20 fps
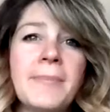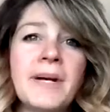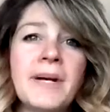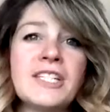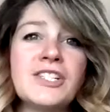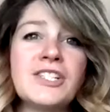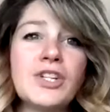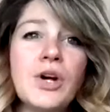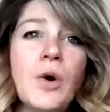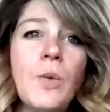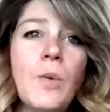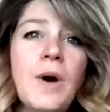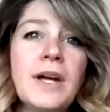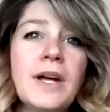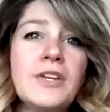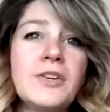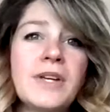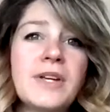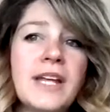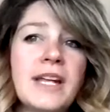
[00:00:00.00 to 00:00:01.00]
But I don't
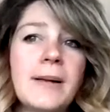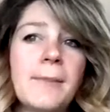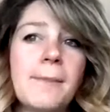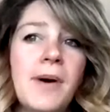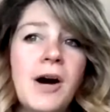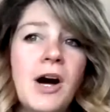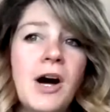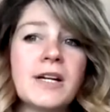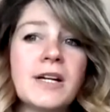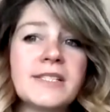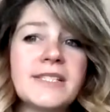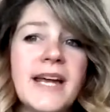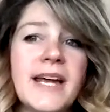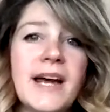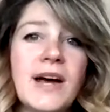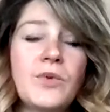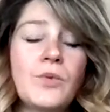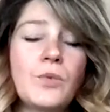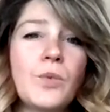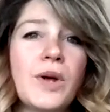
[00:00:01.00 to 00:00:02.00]
want you getting bogged
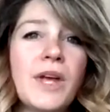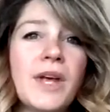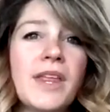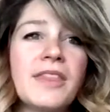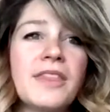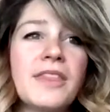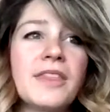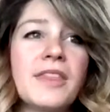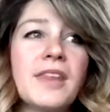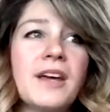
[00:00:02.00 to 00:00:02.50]
down with